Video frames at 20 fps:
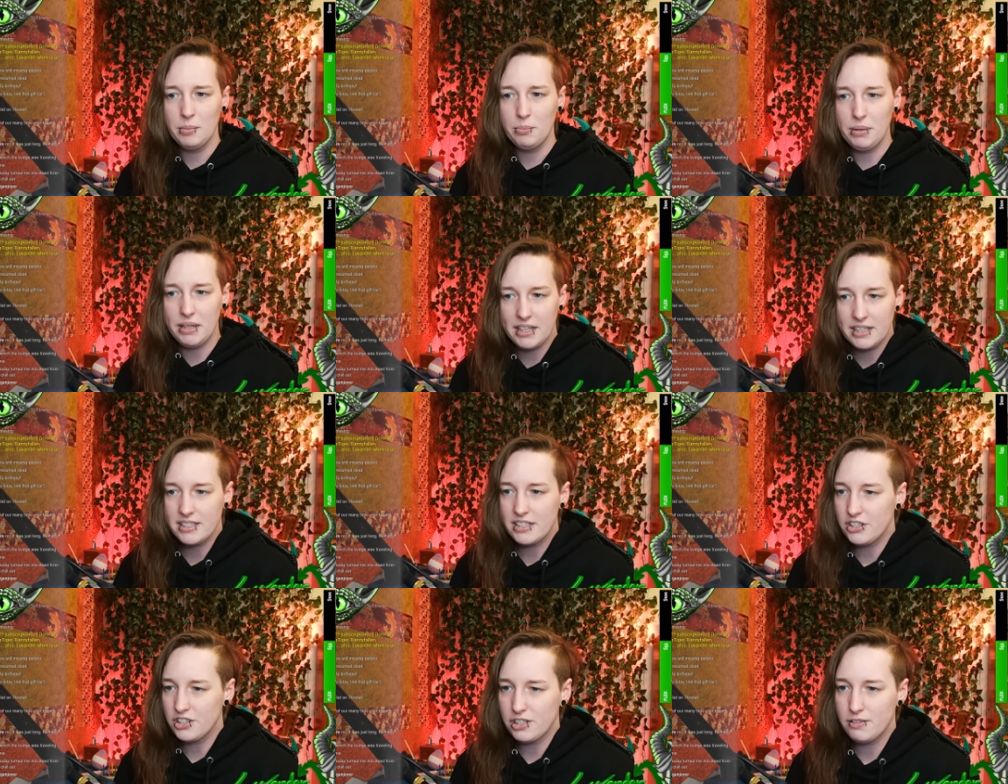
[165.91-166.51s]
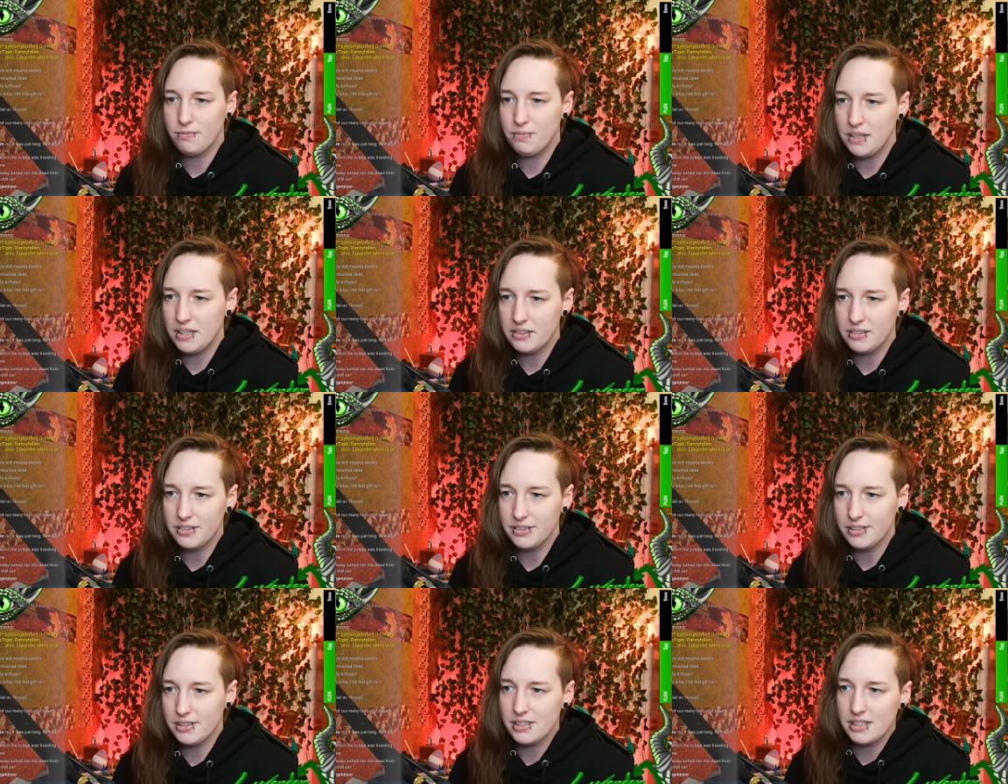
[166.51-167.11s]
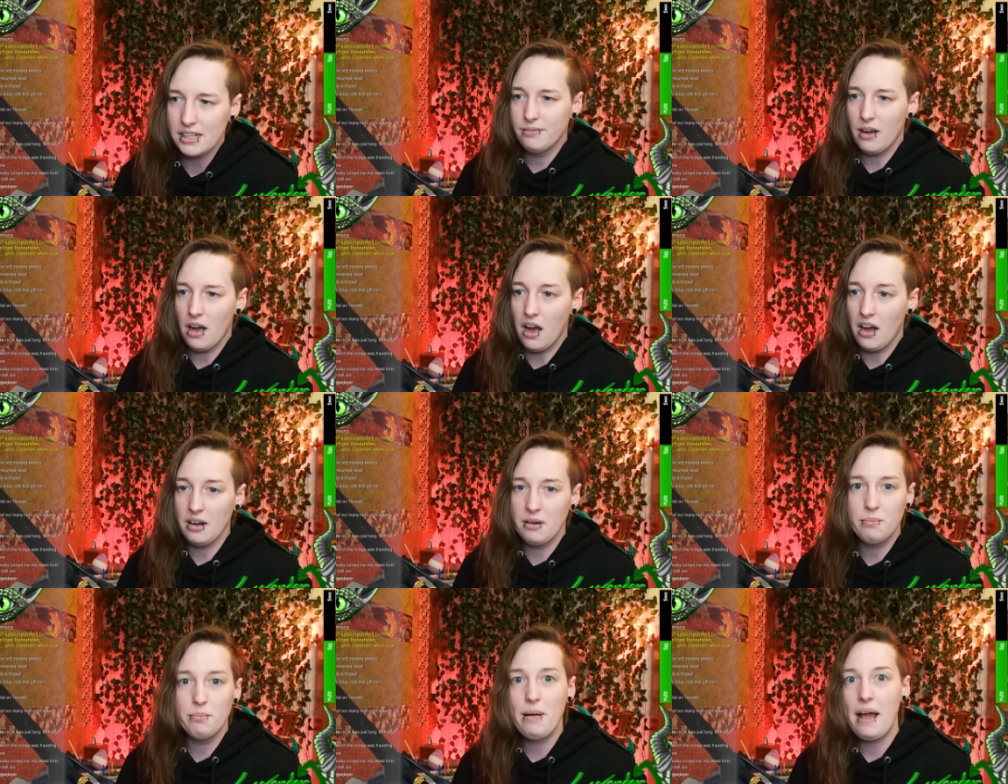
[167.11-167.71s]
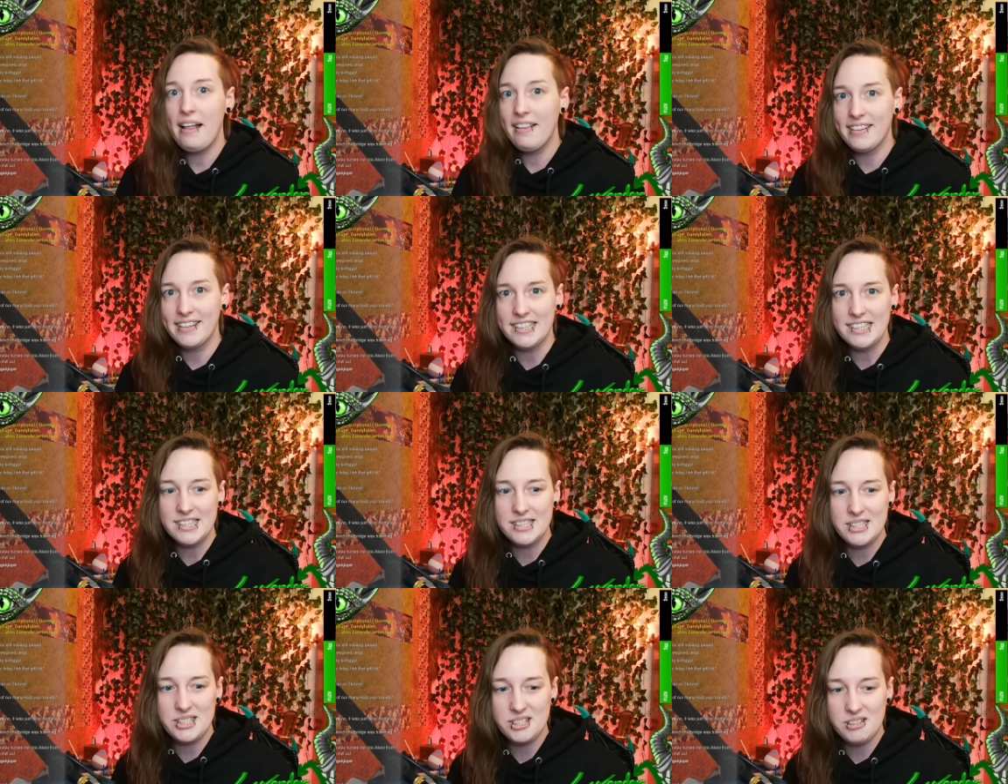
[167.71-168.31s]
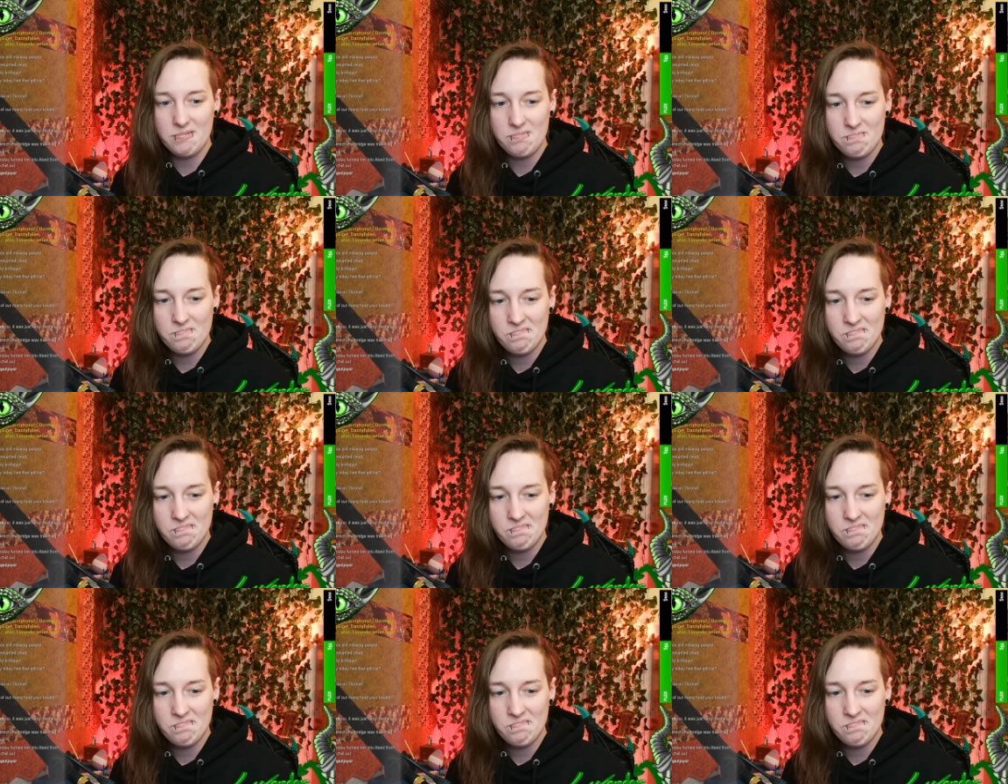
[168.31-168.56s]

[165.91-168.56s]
because it just feels unbalanced